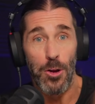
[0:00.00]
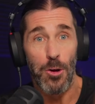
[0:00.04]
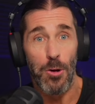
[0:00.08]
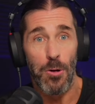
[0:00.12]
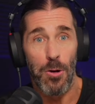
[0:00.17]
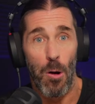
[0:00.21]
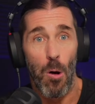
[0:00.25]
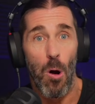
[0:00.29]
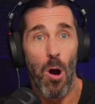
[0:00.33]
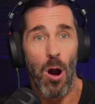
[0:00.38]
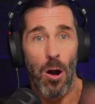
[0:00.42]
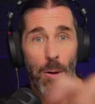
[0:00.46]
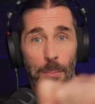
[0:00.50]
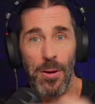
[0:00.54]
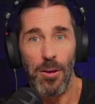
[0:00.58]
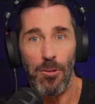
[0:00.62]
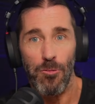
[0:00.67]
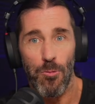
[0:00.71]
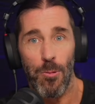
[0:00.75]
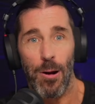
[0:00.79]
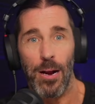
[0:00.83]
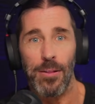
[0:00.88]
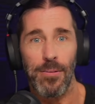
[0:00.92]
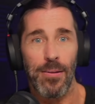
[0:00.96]
your arm
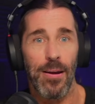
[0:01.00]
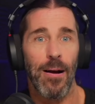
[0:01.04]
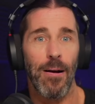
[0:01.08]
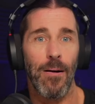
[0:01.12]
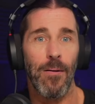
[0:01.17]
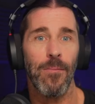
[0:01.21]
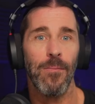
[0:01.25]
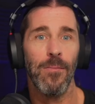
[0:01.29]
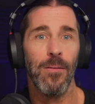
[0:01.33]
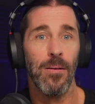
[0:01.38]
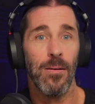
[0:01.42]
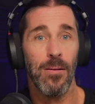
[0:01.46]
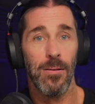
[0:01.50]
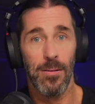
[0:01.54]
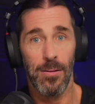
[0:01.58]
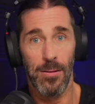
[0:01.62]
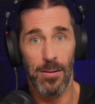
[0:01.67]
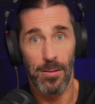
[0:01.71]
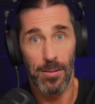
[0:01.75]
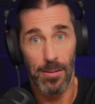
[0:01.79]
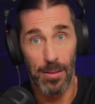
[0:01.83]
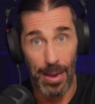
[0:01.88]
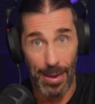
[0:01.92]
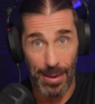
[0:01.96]
is right there,
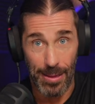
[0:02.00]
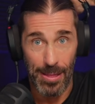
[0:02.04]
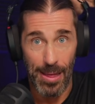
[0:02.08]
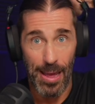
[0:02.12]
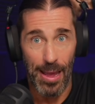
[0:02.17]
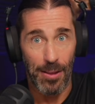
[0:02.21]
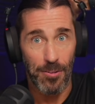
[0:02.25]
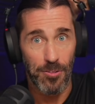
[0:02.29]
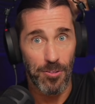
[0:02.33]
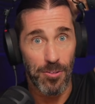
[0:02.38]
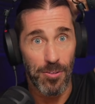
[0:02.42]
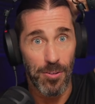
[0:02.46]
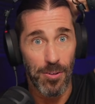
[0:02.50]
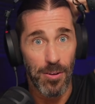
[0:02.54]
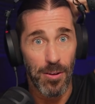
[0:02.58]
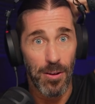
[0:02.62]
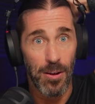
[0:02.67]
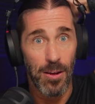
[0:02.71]
like this.